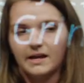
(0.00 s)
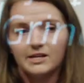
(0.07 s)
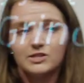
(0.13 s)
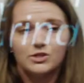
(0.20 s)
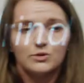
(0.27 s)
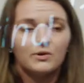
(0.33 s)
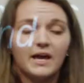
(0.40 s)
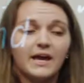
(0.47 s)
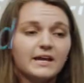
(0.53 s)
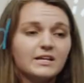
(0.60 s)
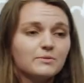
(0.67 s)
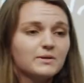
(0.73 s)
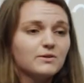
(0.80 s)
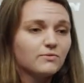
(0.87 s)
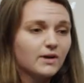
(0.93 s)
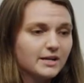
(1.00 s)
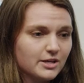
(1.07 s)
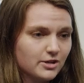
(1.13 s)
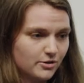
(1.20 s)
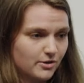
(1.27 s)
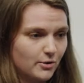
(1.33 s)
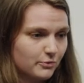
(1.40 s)
It's okay to be
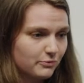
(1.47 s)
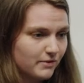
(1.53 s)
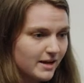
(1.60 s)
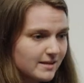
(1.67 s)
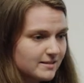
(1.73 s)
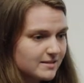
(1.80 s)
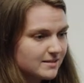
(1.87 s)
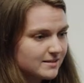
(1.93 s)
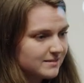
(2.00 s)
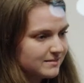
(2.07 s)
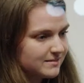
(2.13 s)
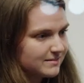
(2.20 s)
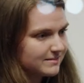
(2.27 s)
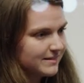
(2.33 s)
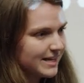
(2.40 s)
running your own race.